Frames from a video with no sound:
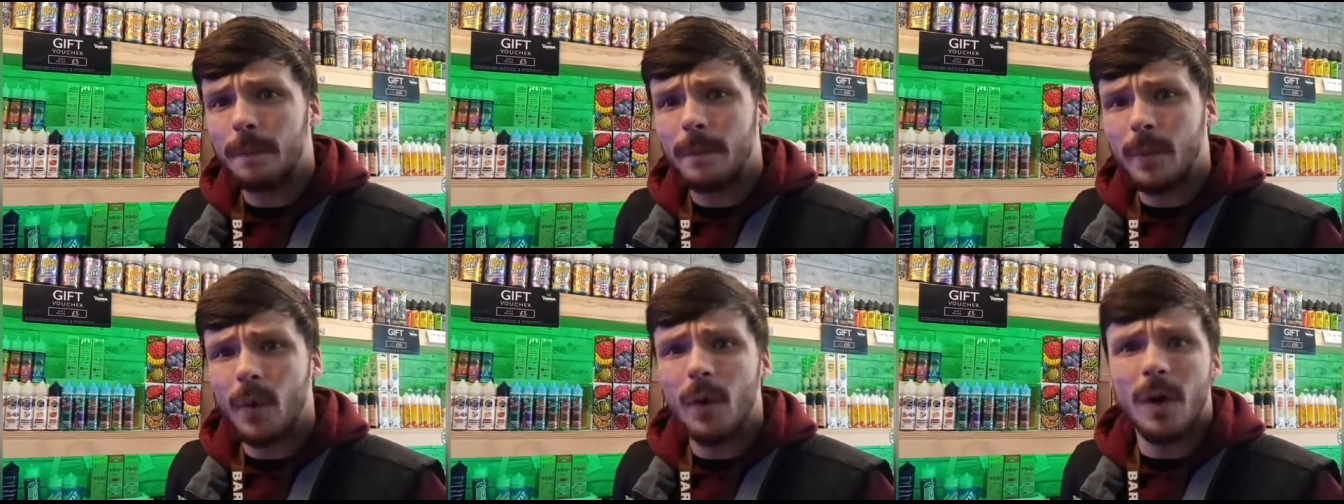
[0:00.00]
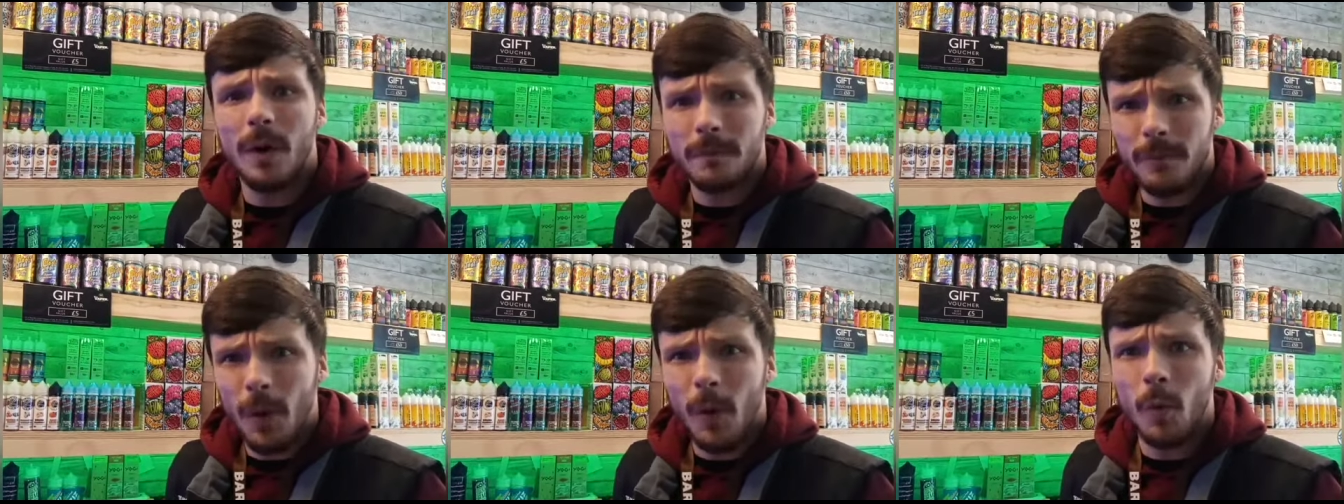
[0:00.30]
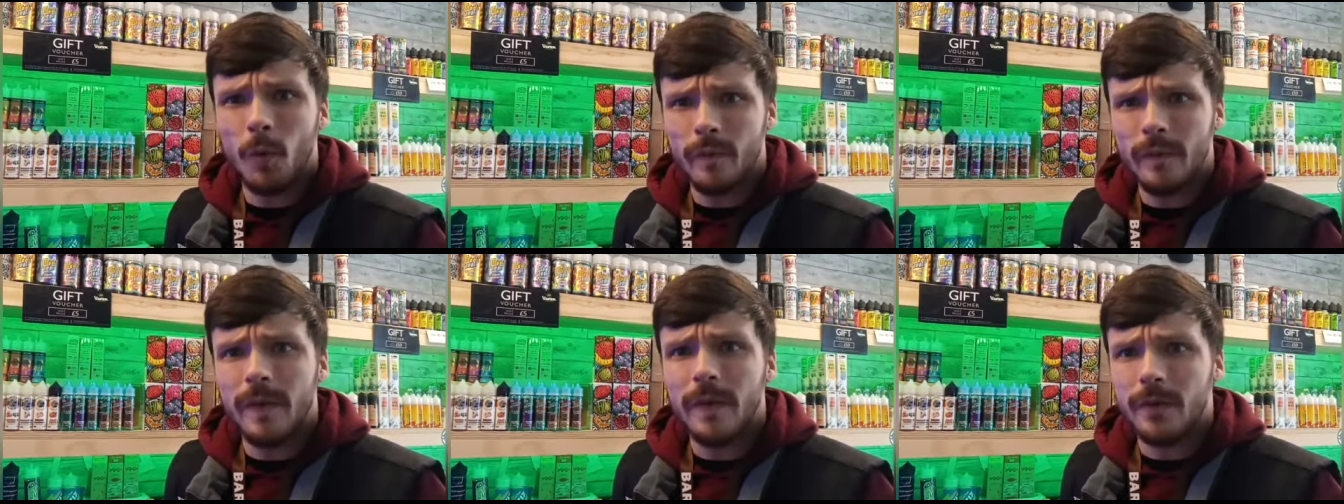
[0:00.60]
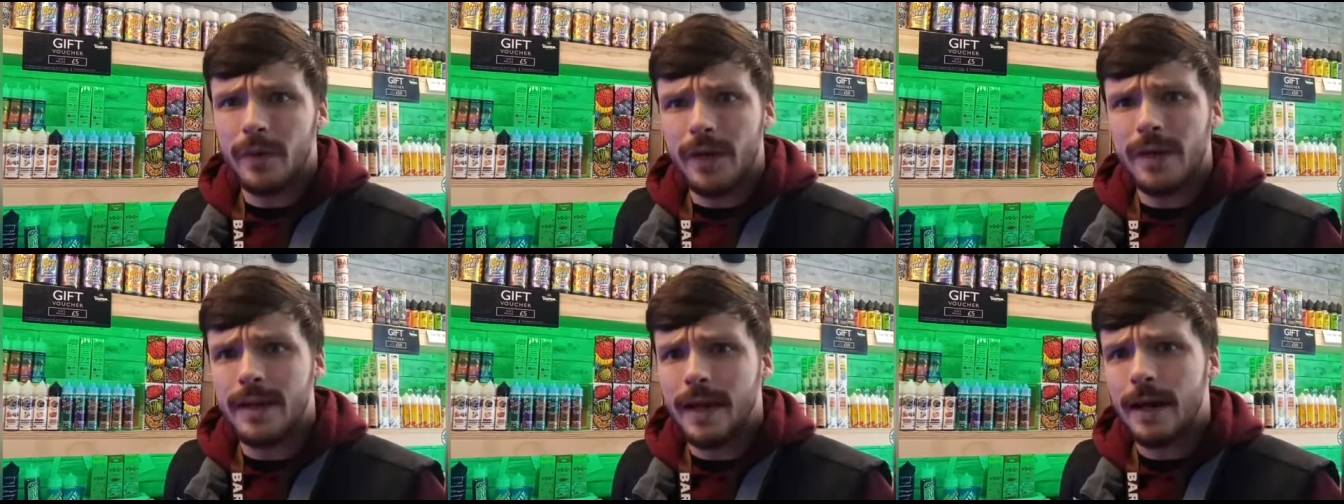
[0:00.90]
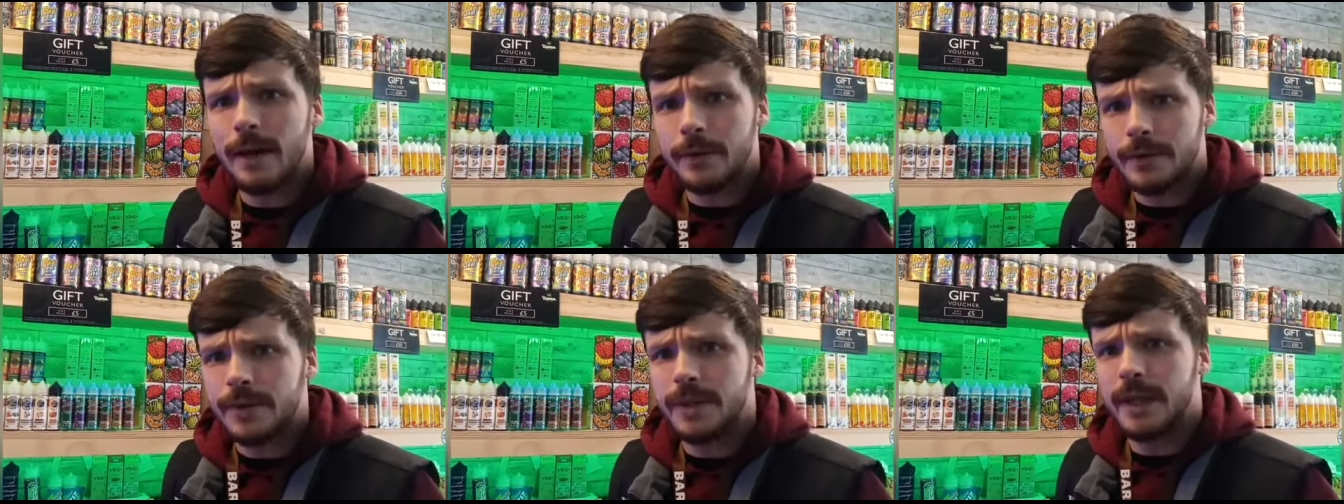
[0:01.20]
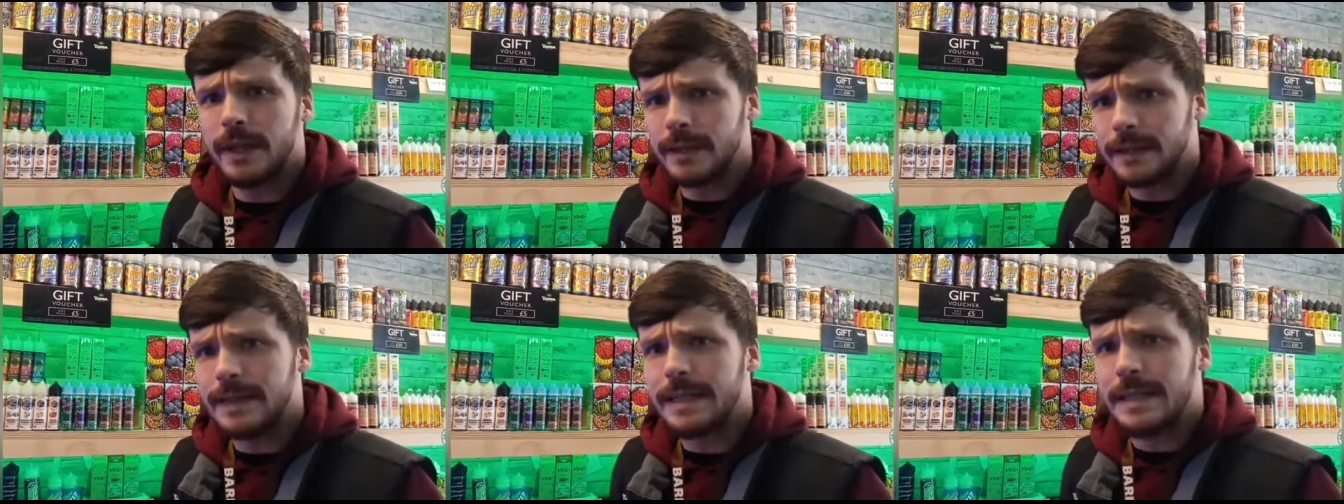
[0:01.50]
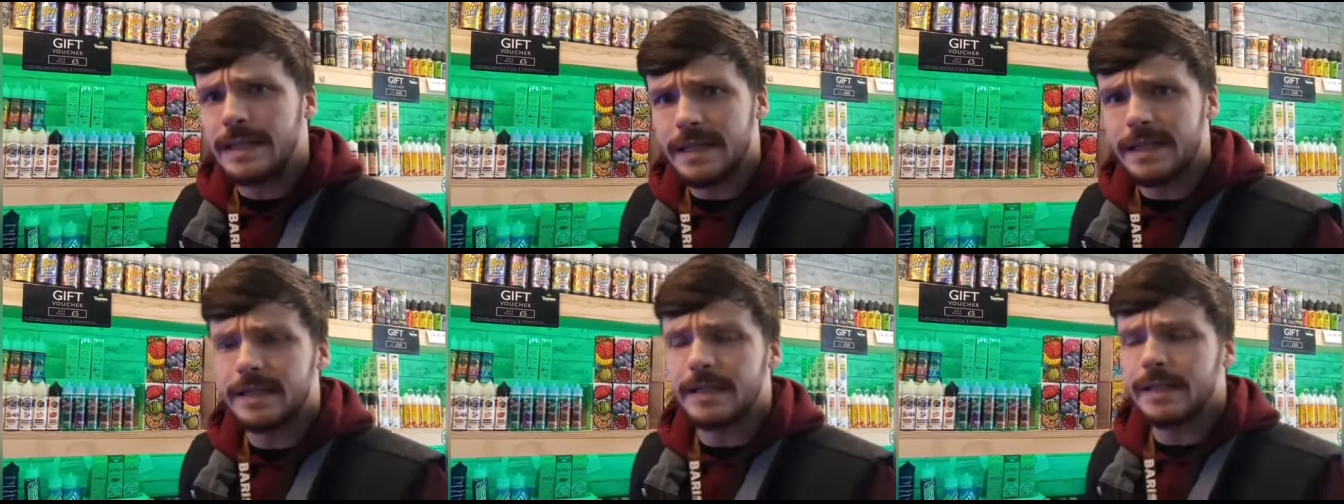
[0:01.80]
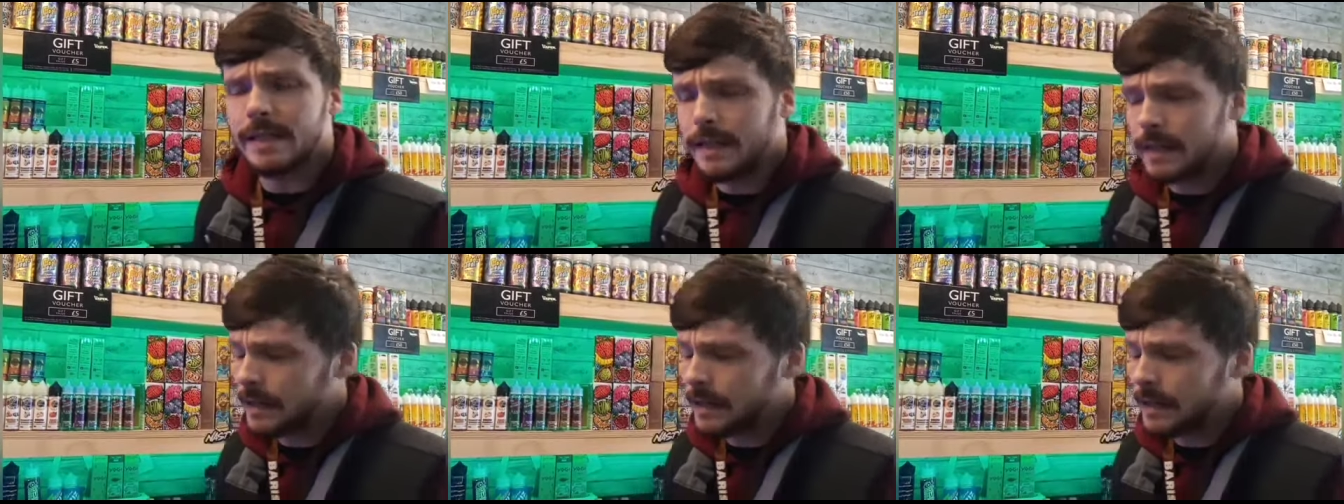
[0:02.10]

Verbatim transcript: but over 3,000 at least.